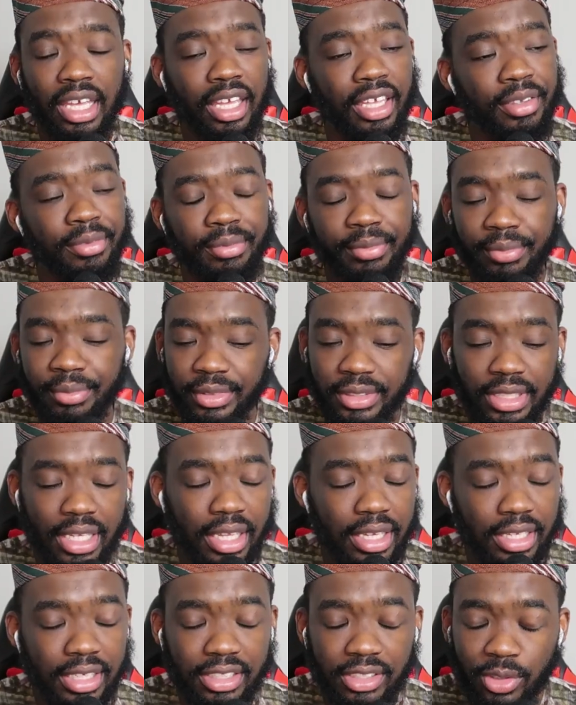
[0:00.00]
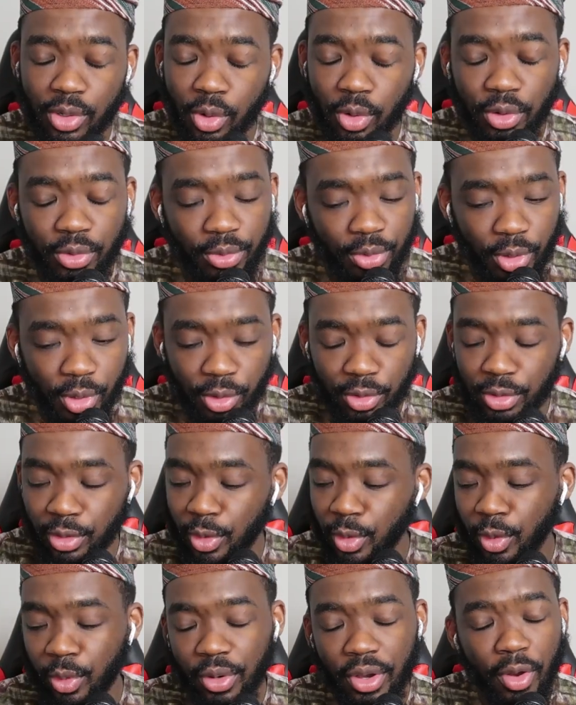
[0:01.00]
game, Salah scored. We all
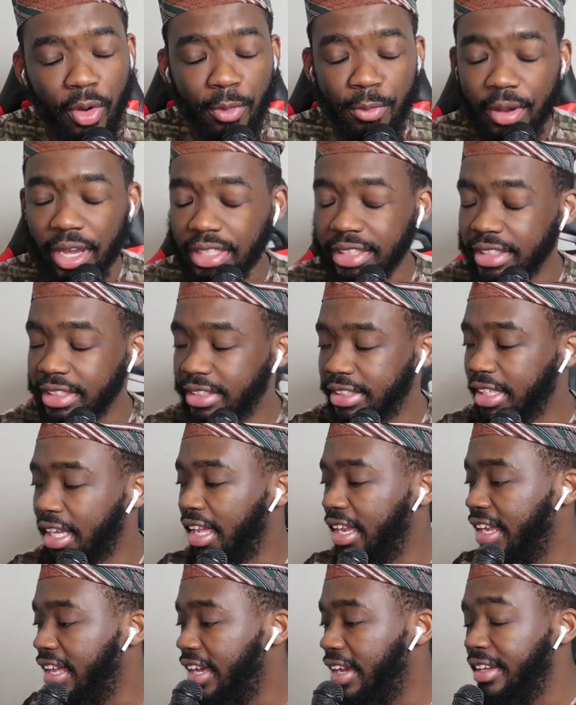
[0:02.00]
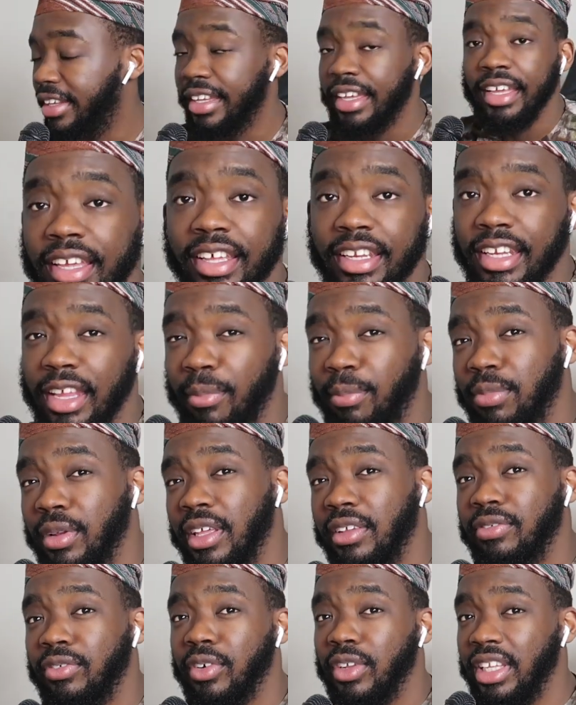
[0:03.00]
know almighty Salah that
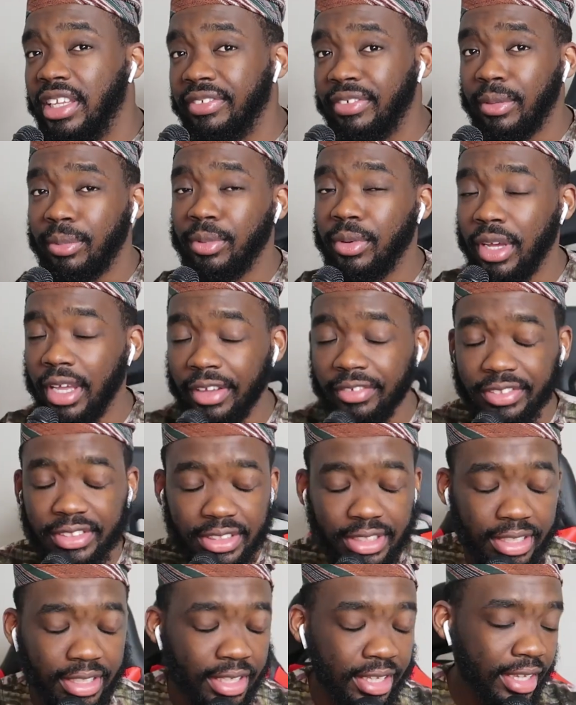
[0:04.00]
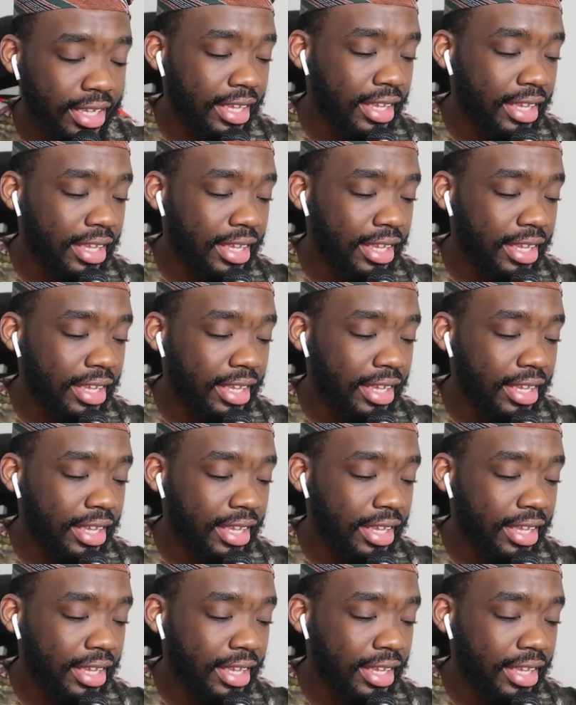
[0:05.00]
plays for Liverpool FC.